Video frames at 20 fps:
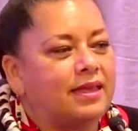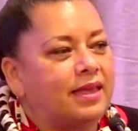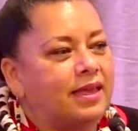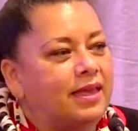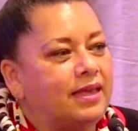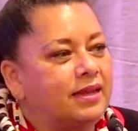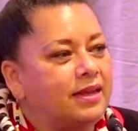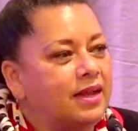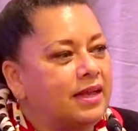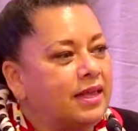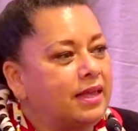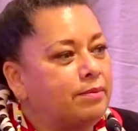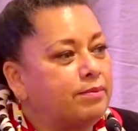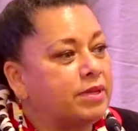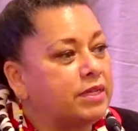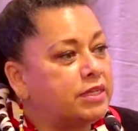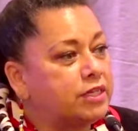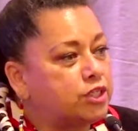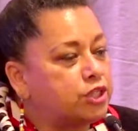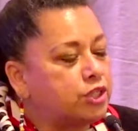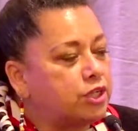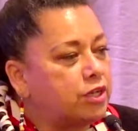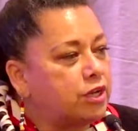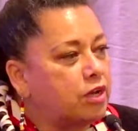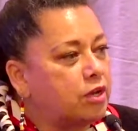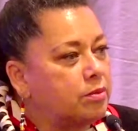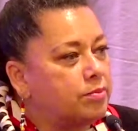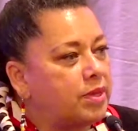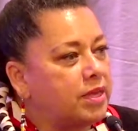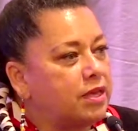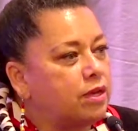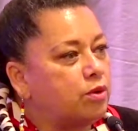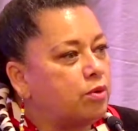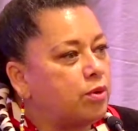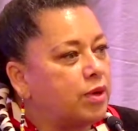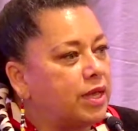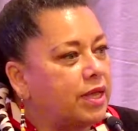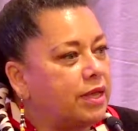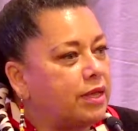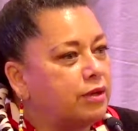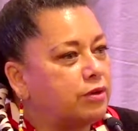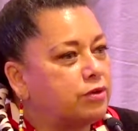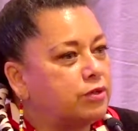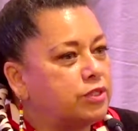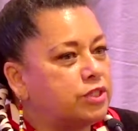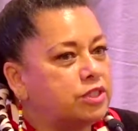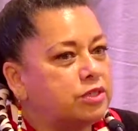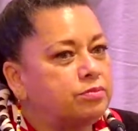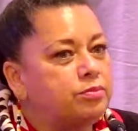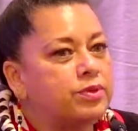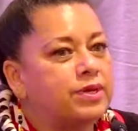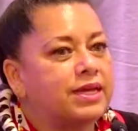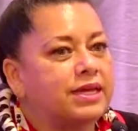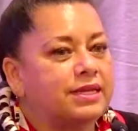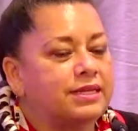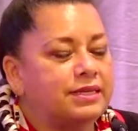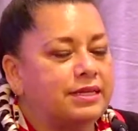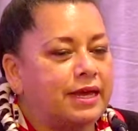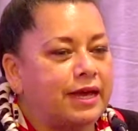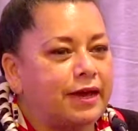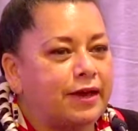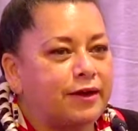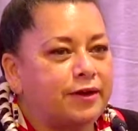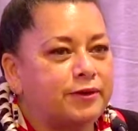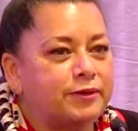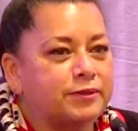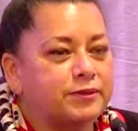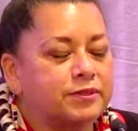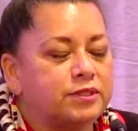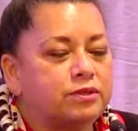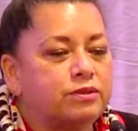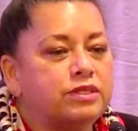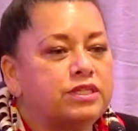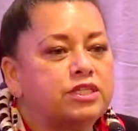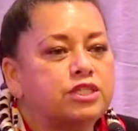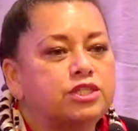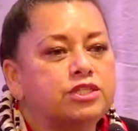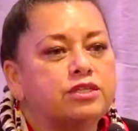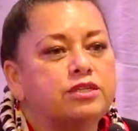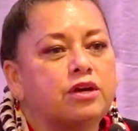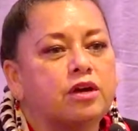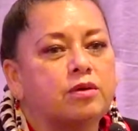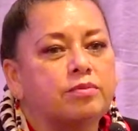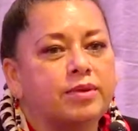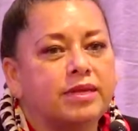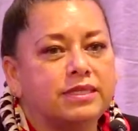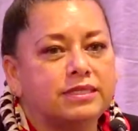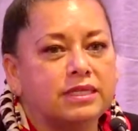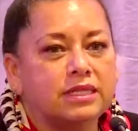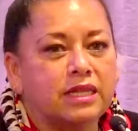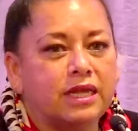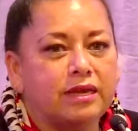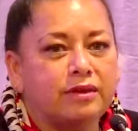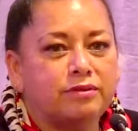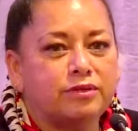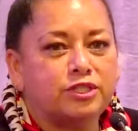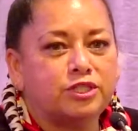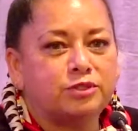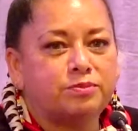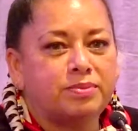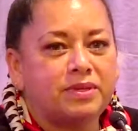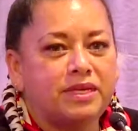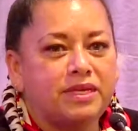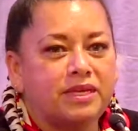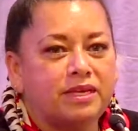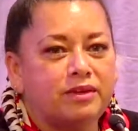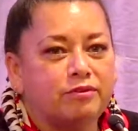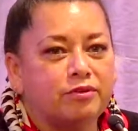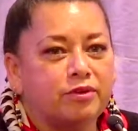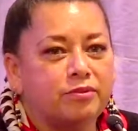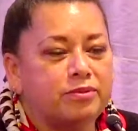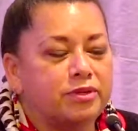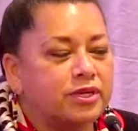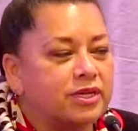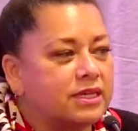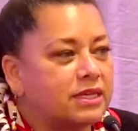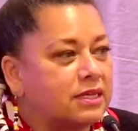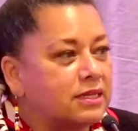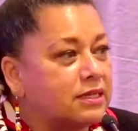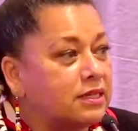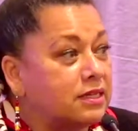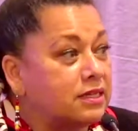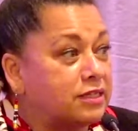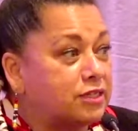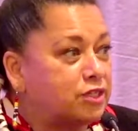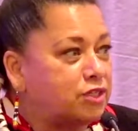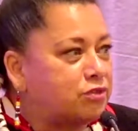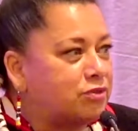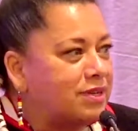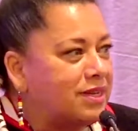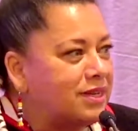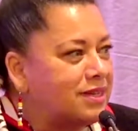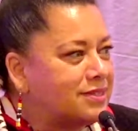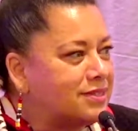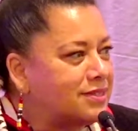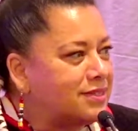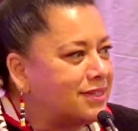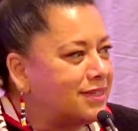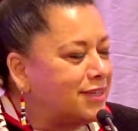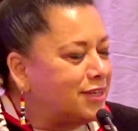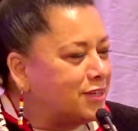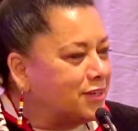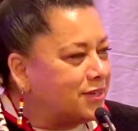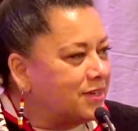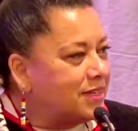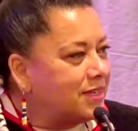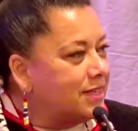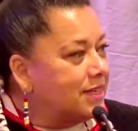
And I am Anishinaabe, Kwe, Ojibwe, and Dao. So Anishinaabe is a language-speaking group. You're getting a little history lesson here.